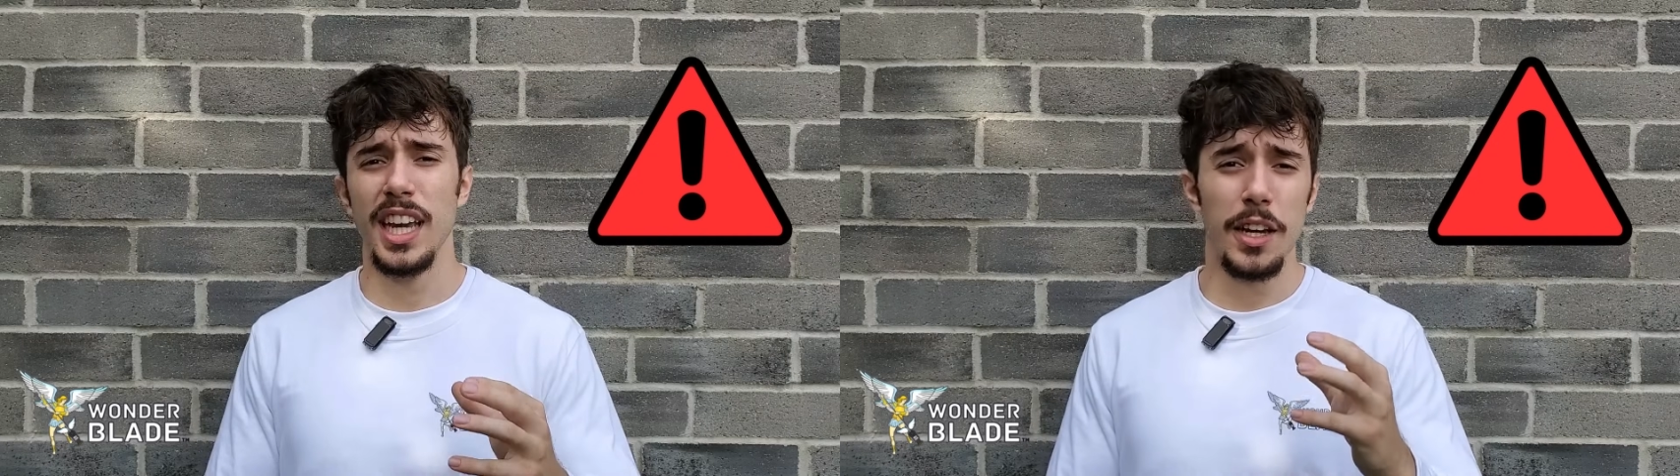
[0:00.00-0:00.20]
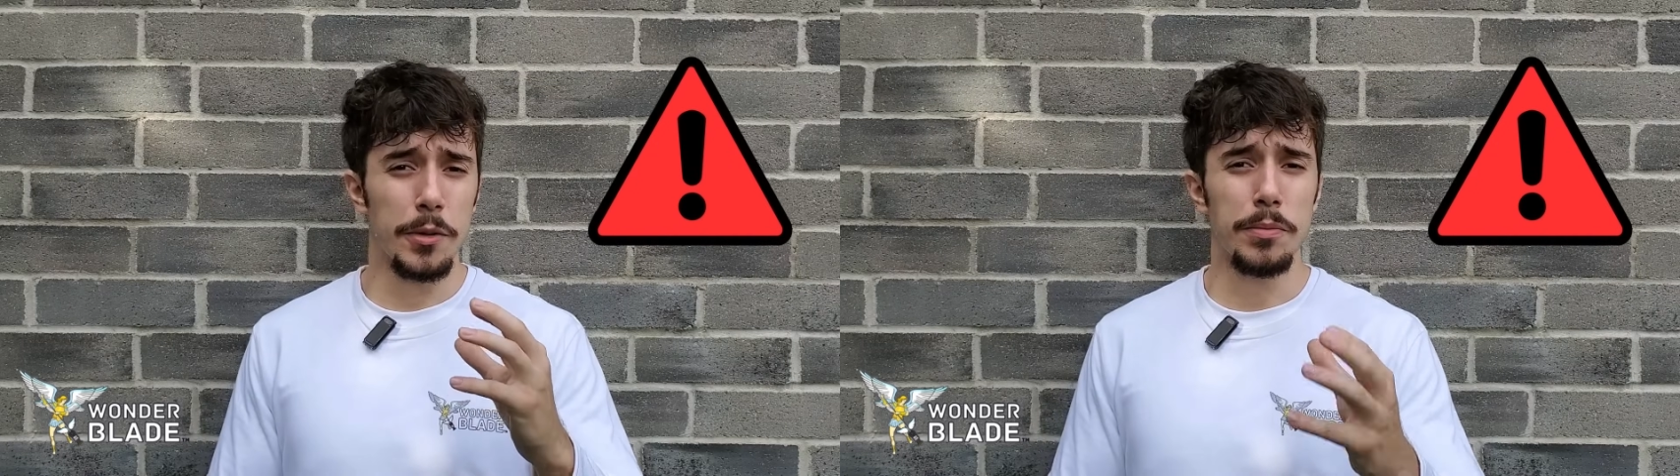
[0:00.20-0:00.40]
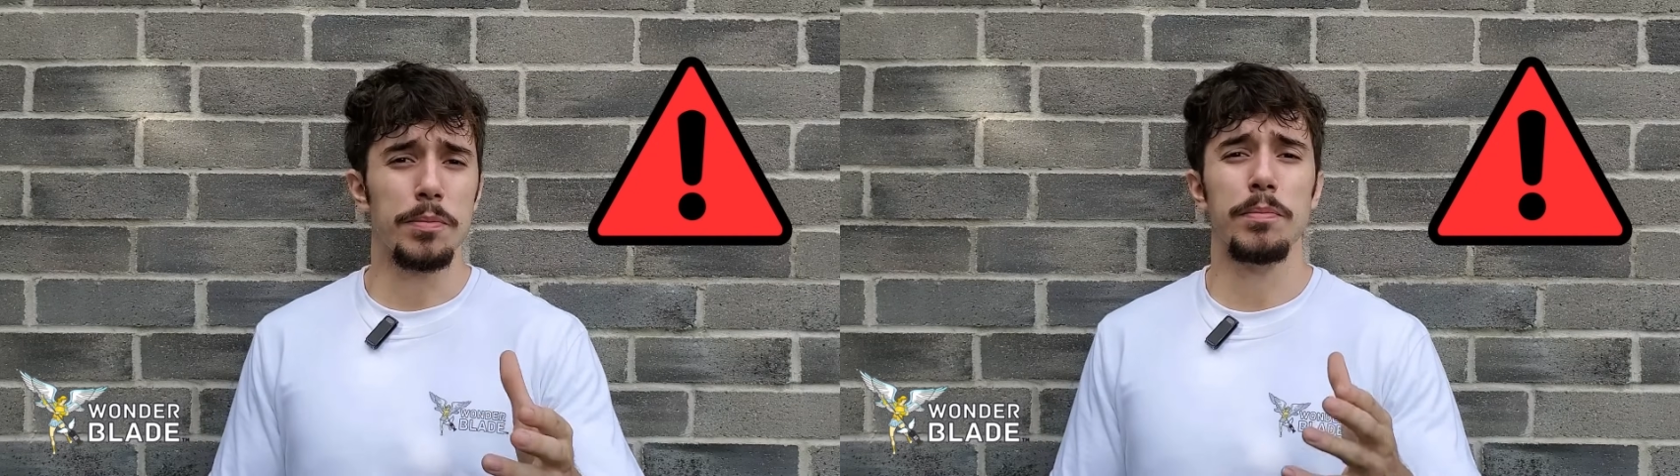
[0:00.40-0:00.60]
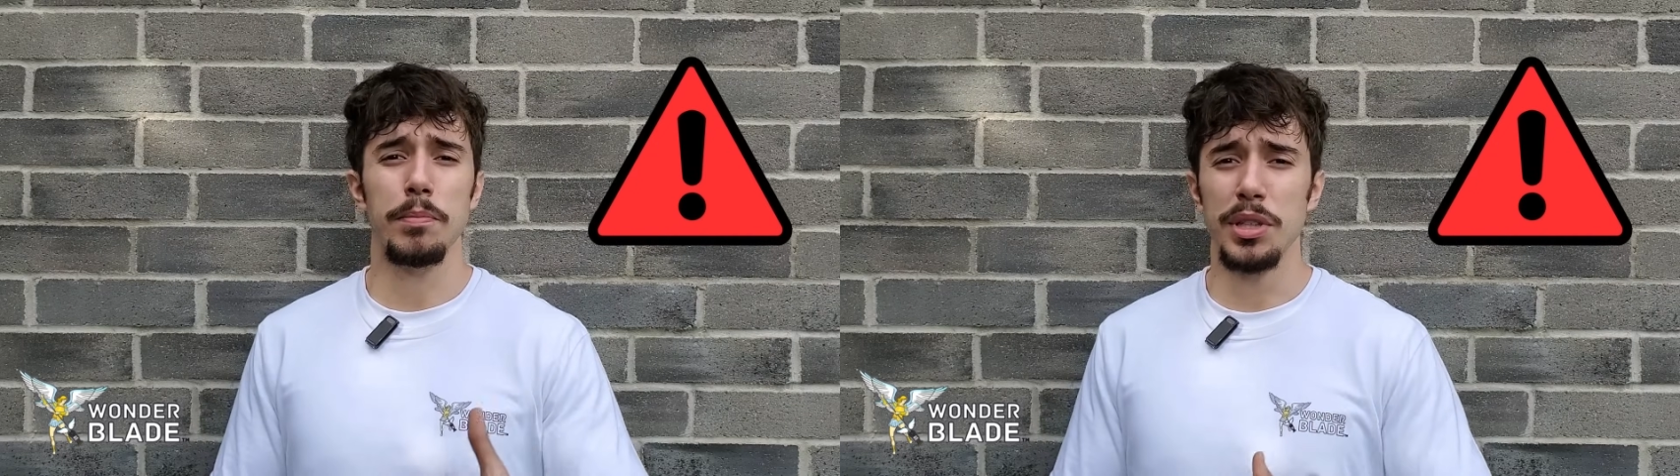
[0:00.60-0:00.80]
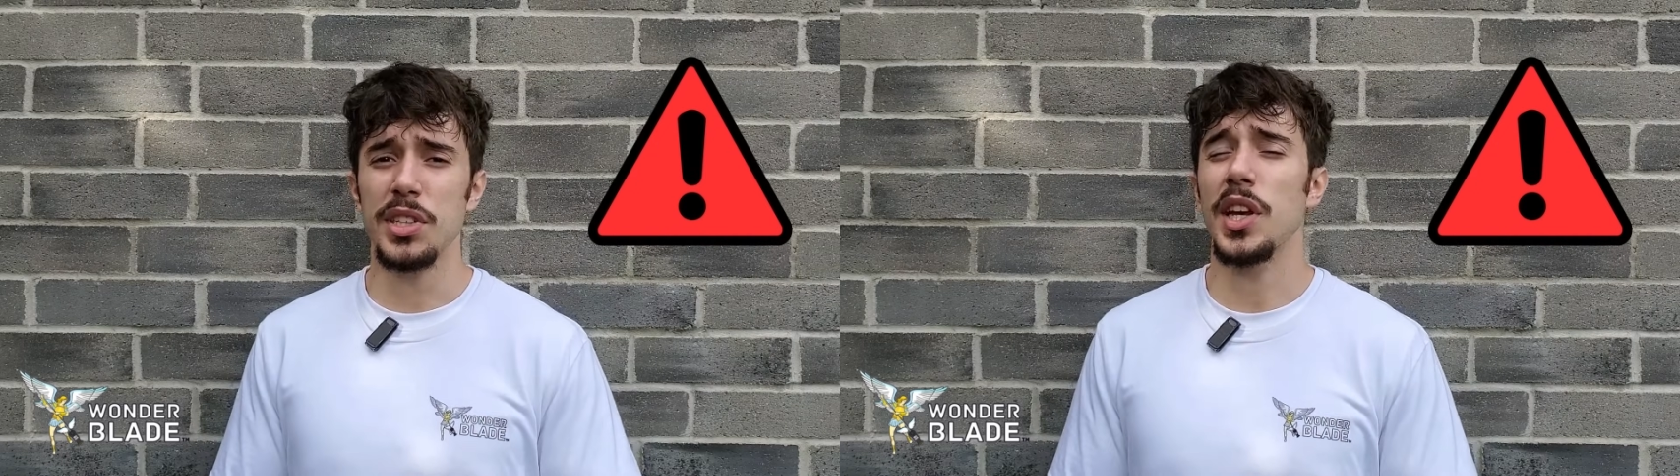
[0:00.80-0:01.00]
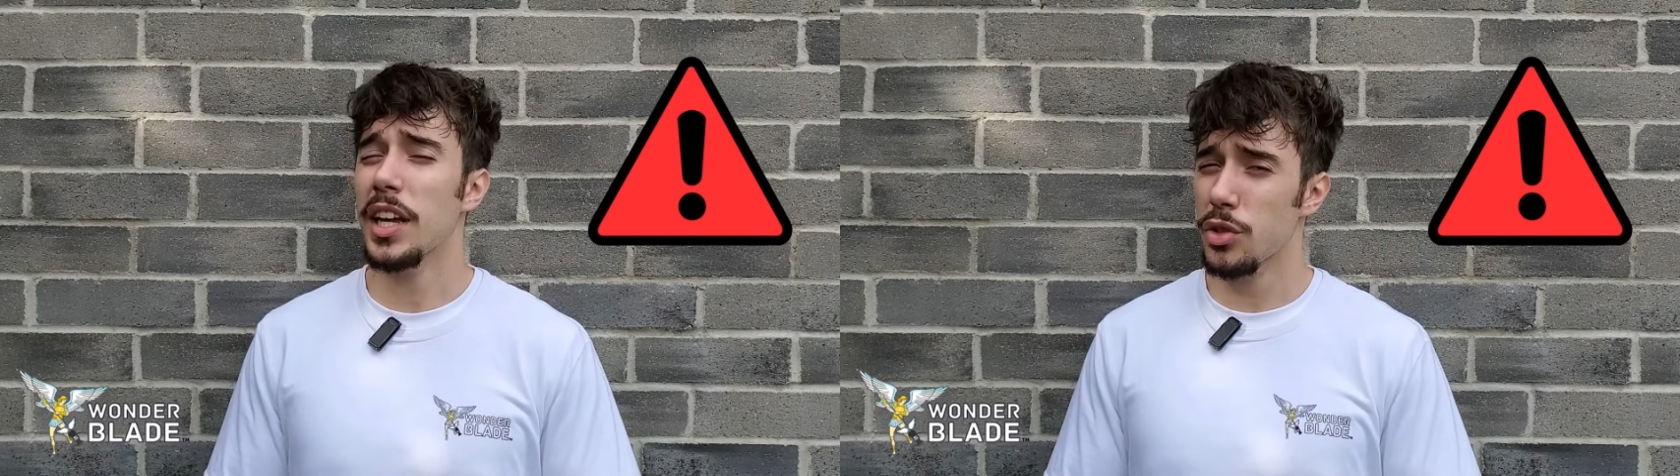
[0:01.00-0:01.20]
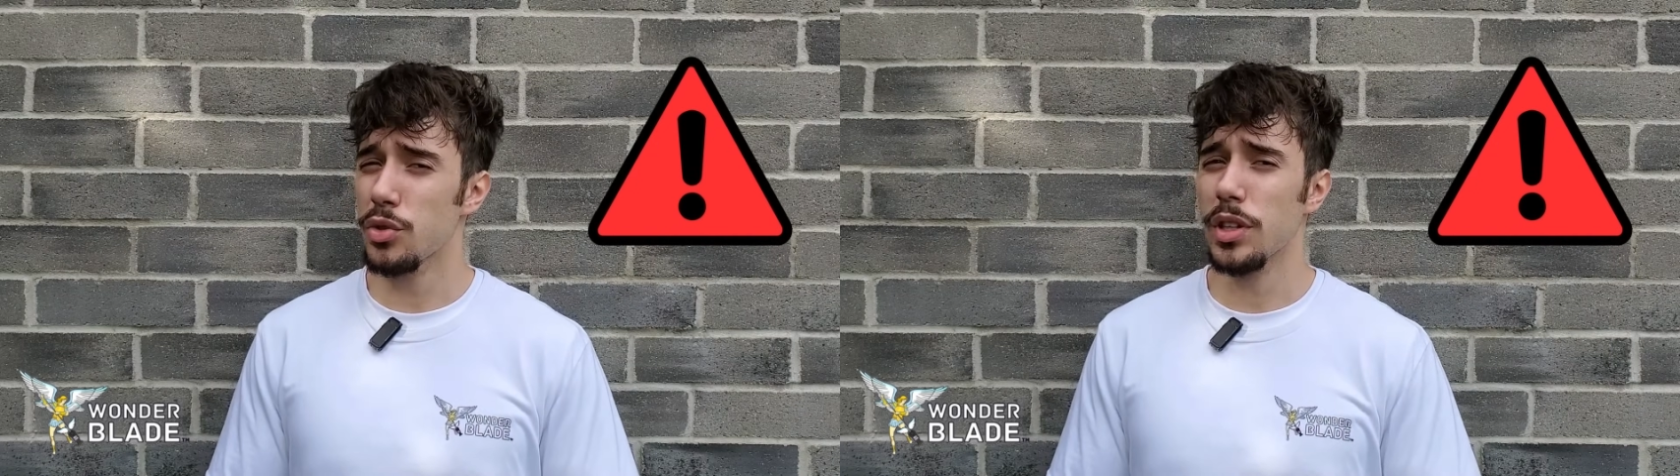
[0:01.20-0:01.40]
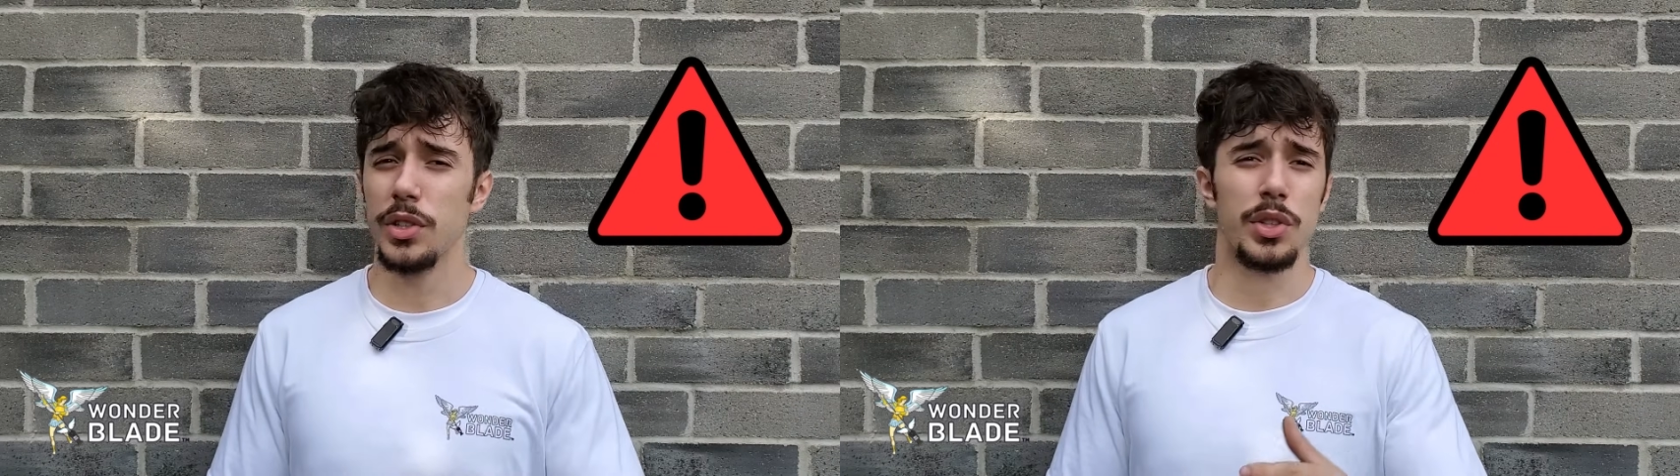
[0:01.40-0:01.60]
can be
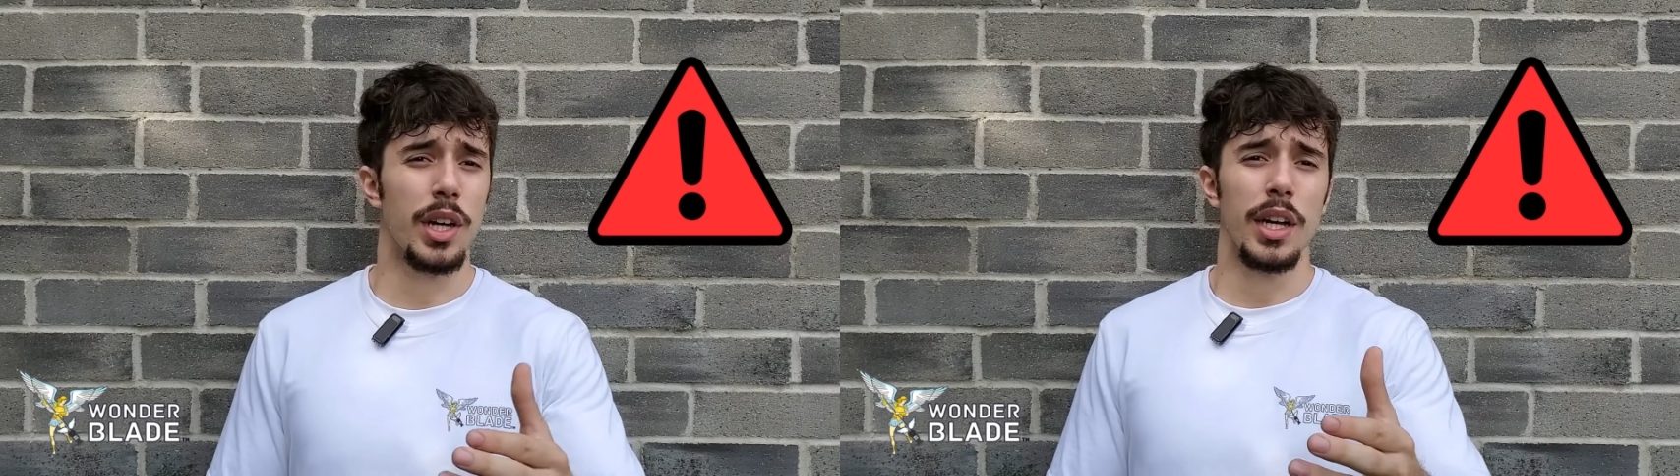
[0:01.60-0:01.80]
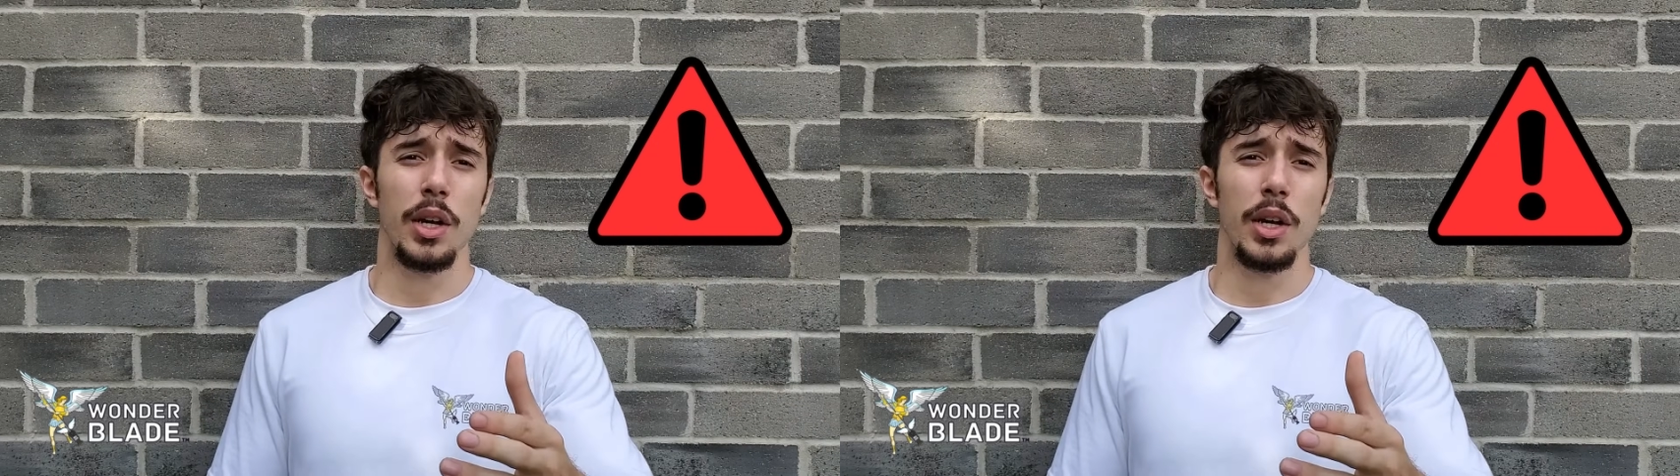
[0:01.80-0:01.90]
dangerous.